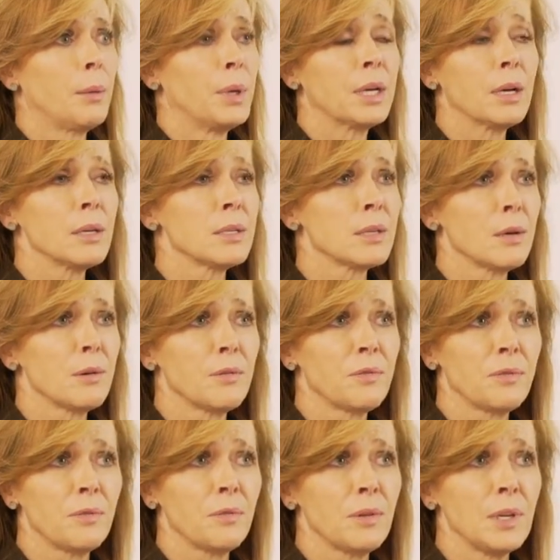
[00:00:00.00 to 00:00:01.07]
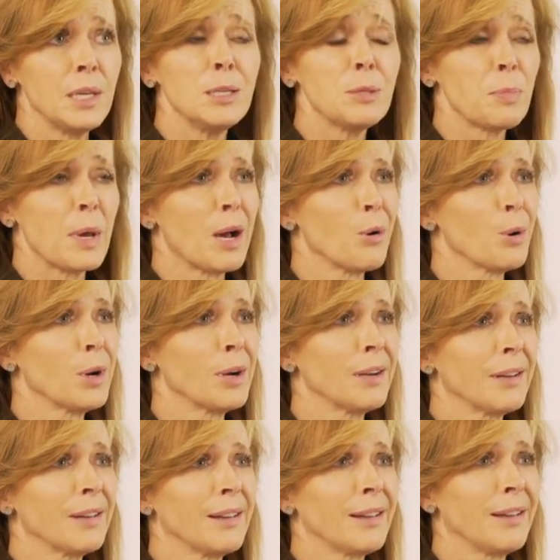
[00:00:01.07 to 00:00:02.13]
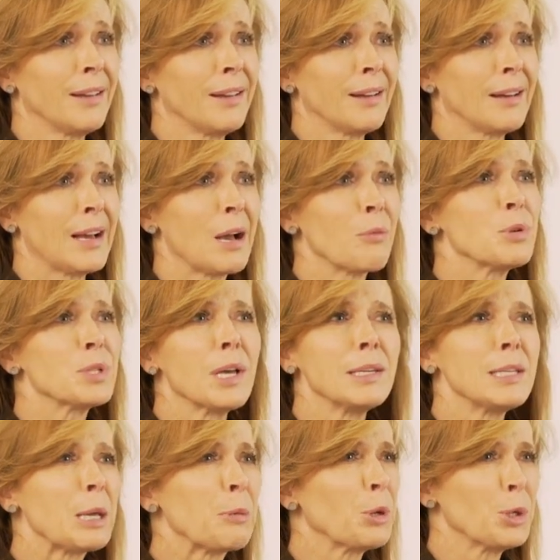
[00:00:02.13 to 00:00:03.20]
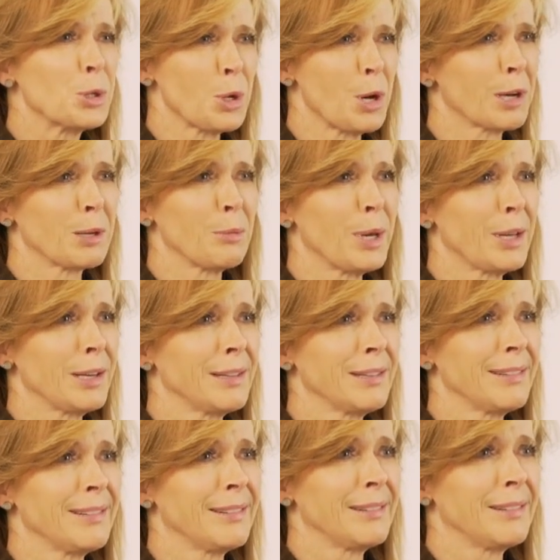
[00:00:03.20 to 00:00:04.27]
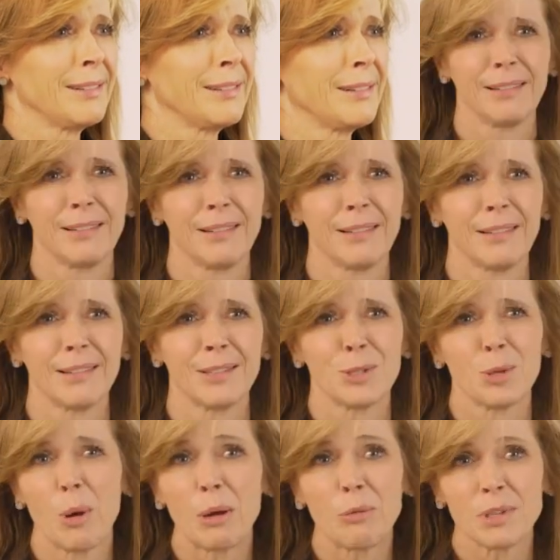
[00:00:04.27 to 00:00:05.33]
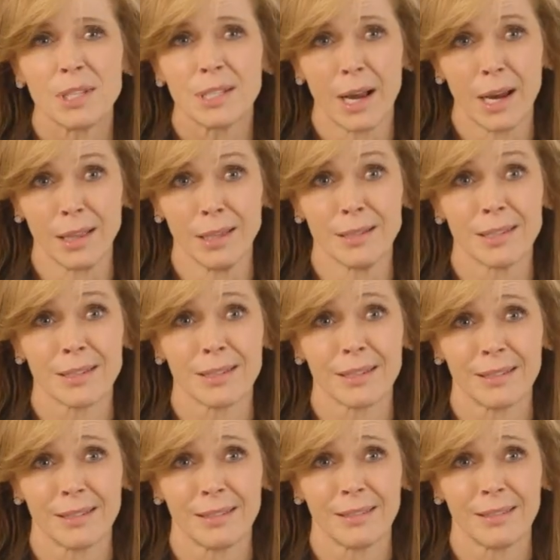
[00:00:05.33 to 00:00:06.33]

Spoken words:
Because of his power, I was unable to talk about it. So I was silenced.